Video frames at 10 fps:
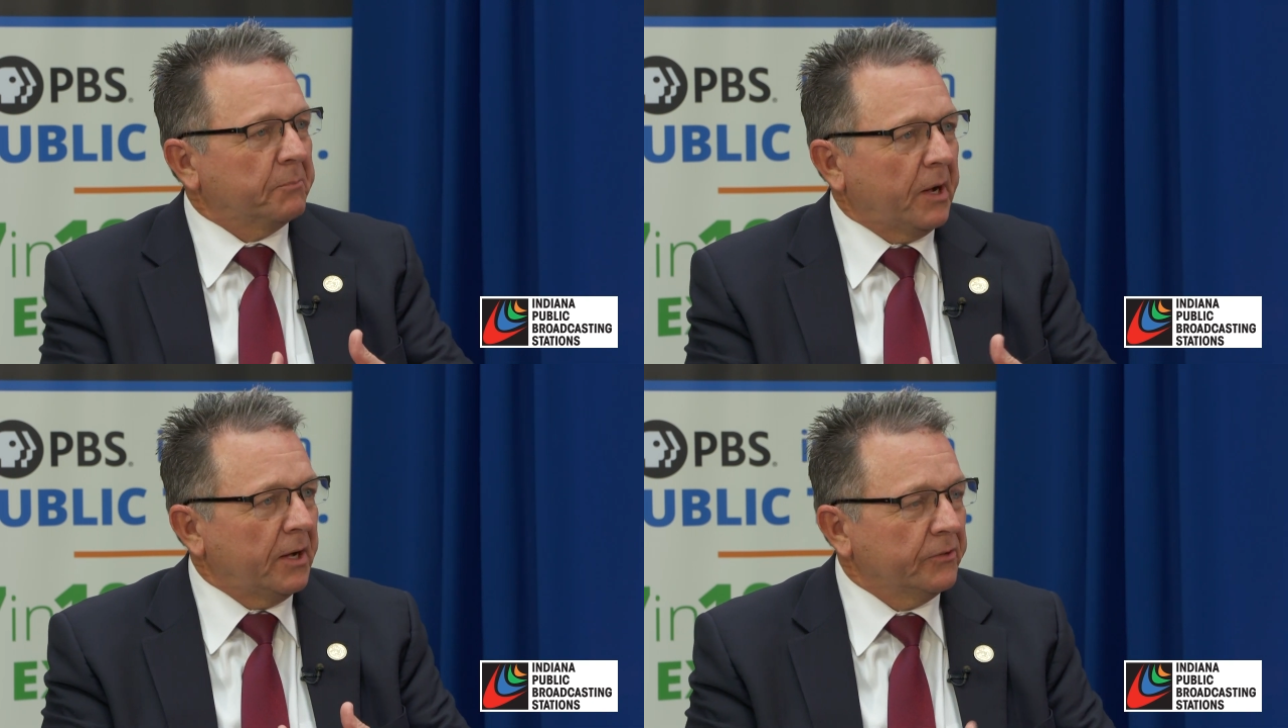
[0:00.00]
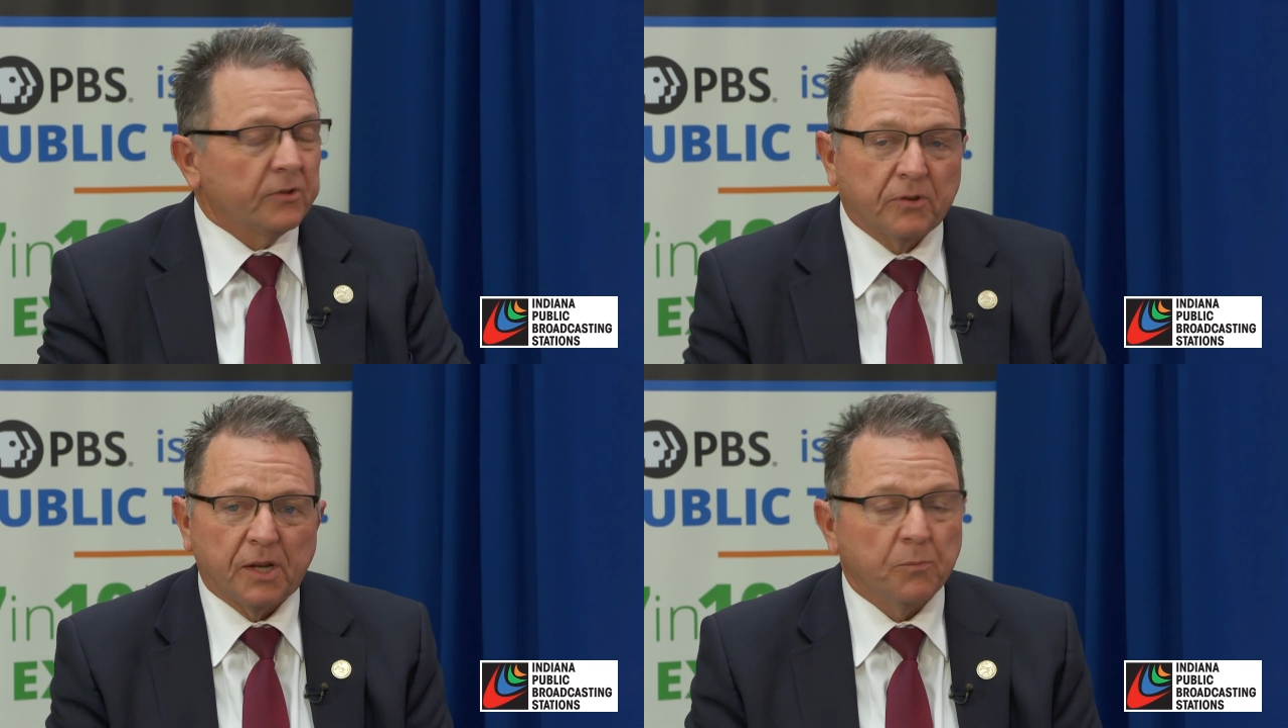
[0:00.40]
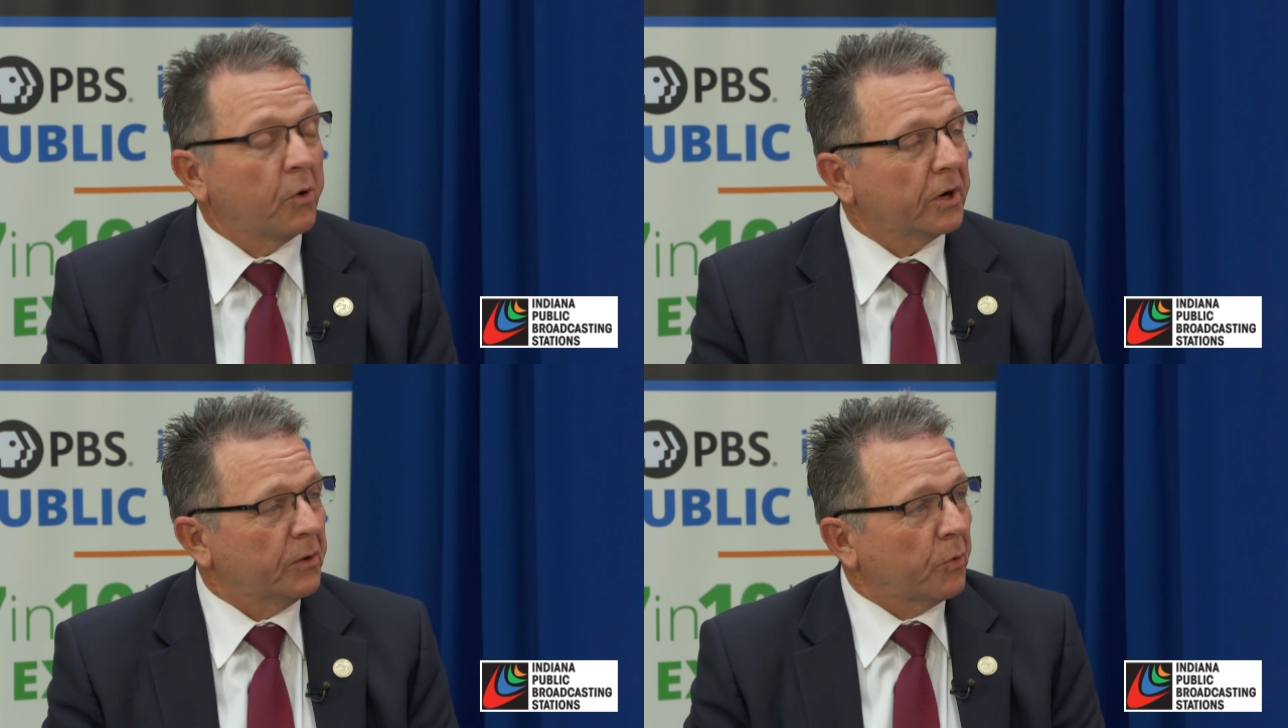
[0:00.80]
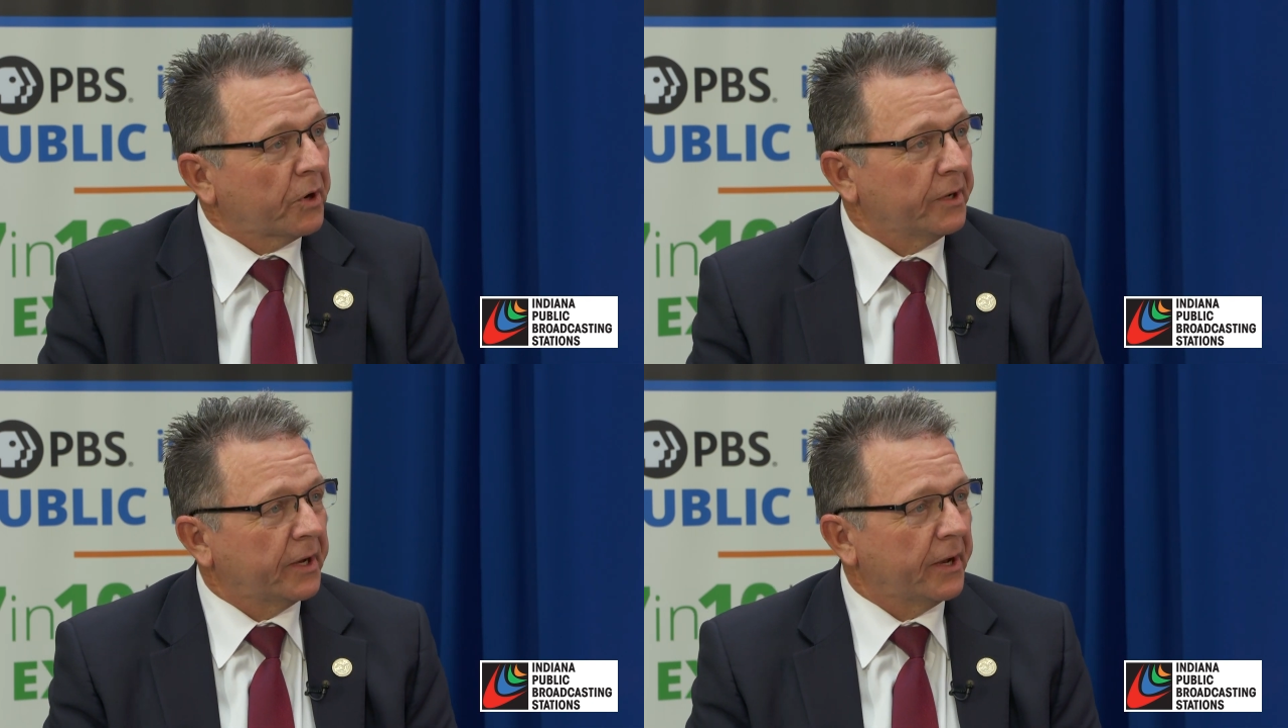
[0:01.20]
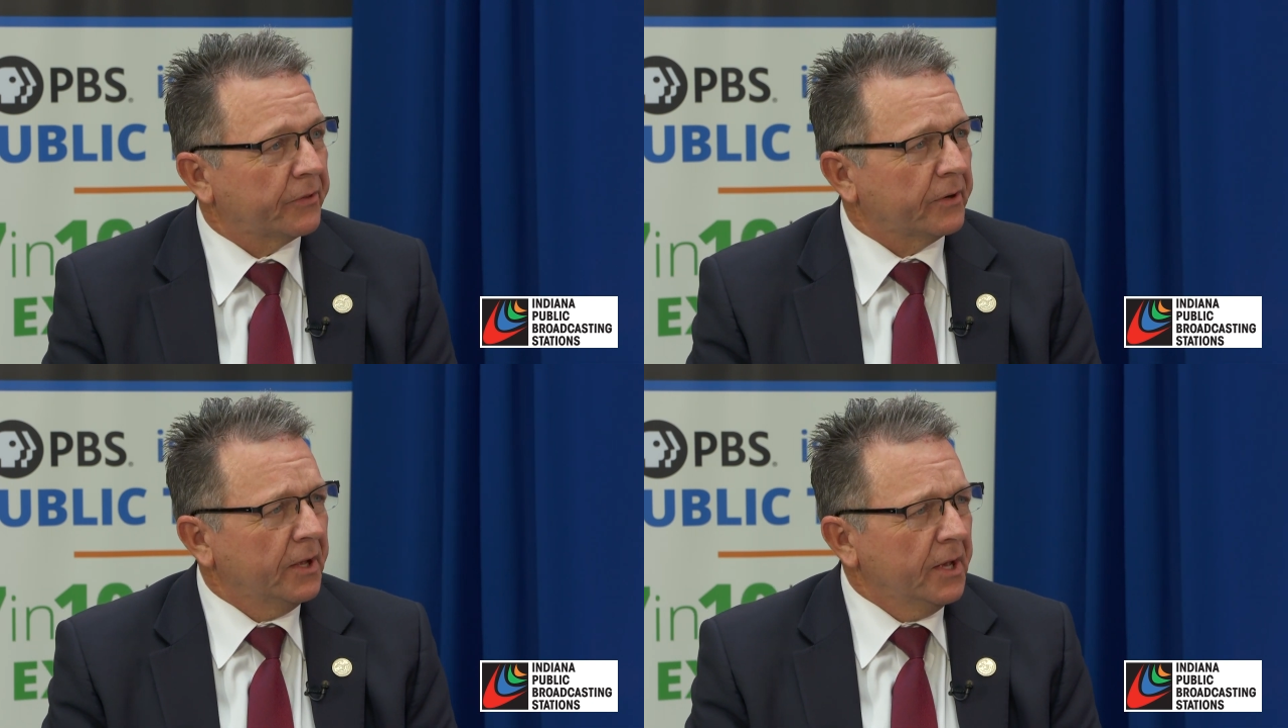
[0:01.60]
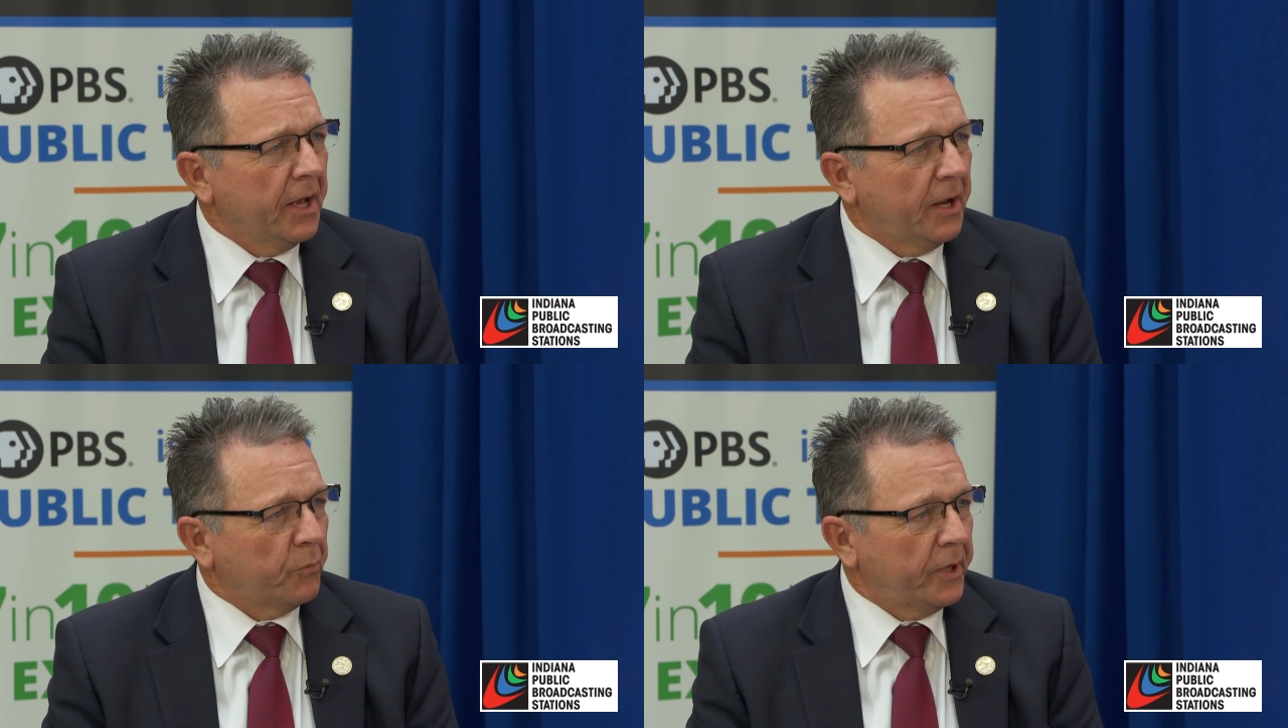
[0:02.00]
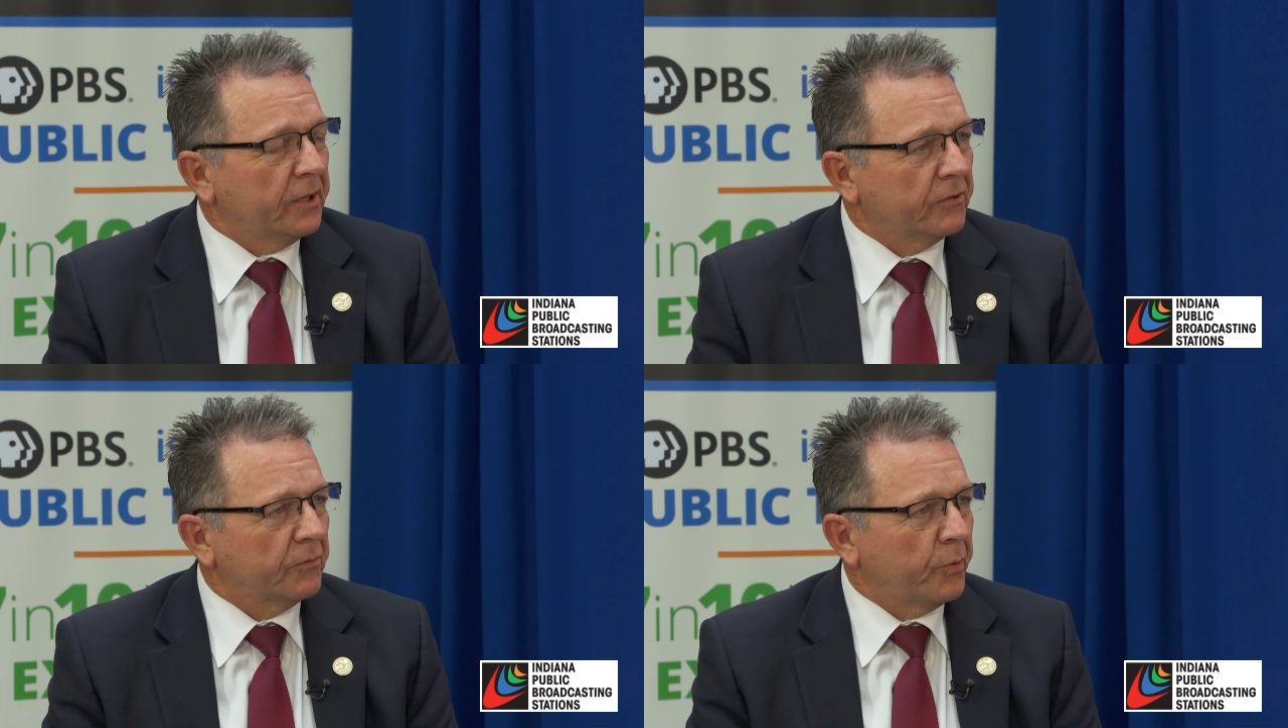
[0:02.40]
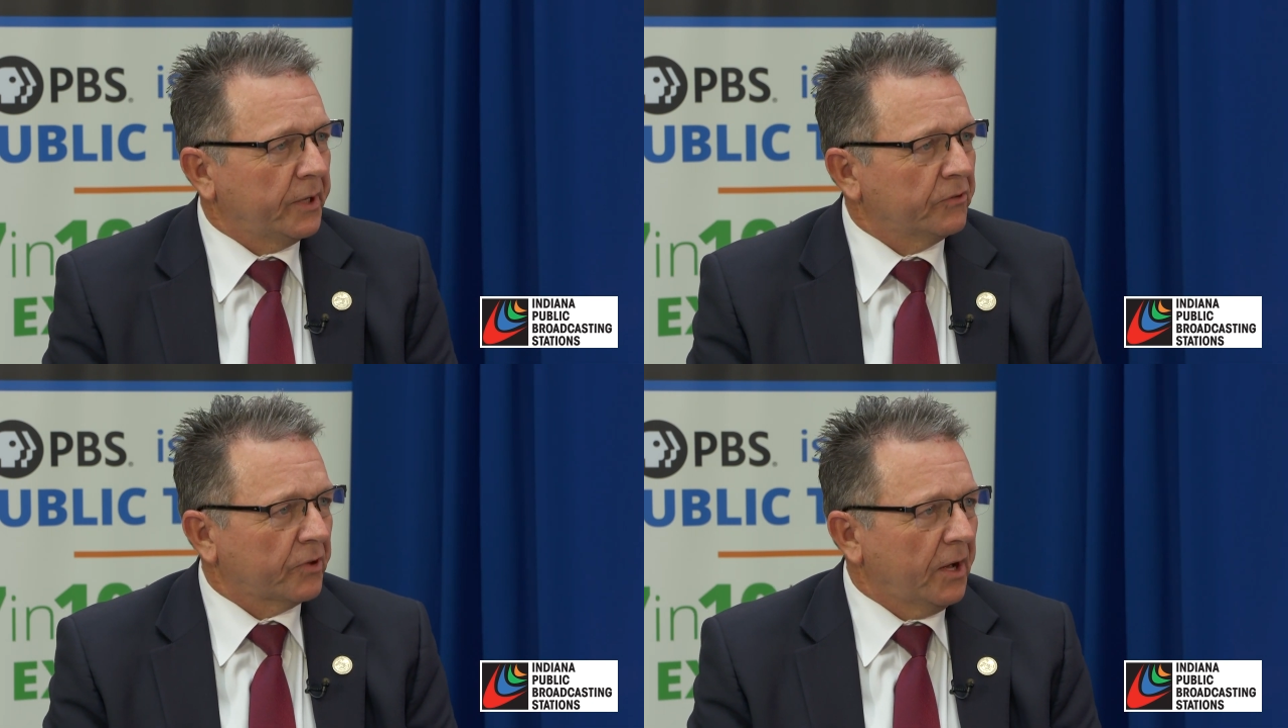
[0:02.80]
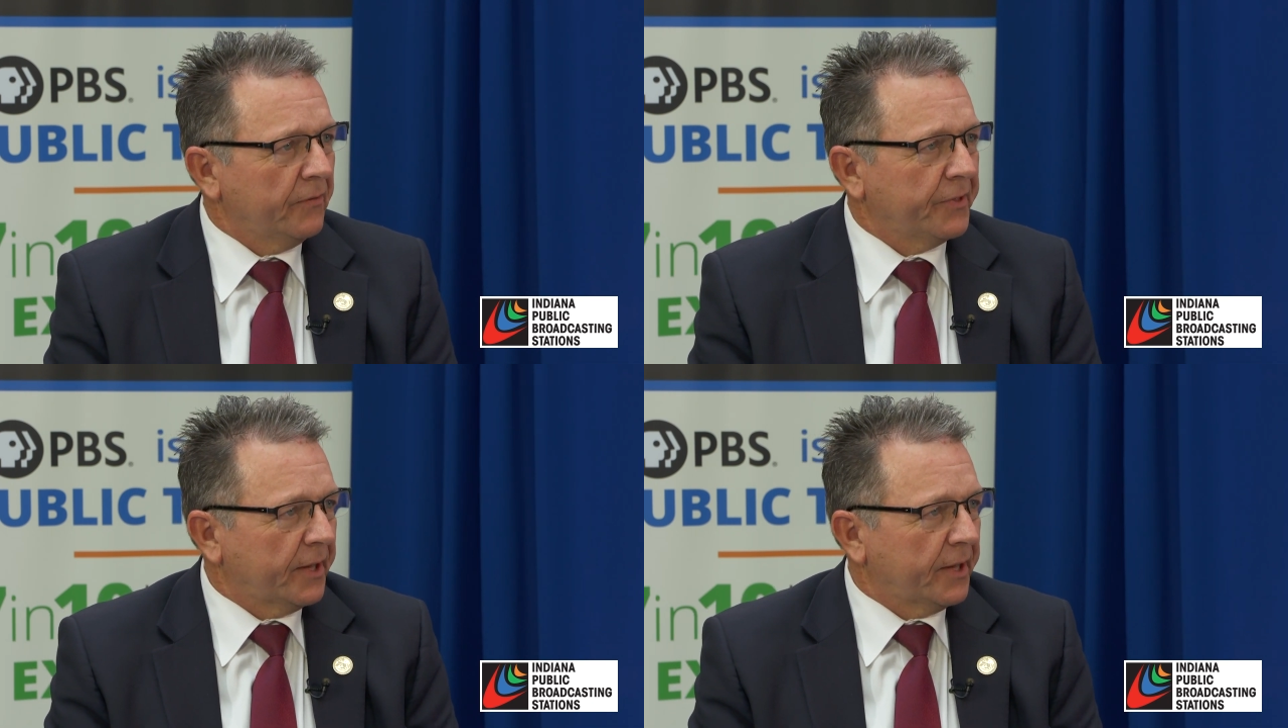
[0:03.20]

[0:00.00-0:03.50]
bonds and teamwork and working together, and we can solve the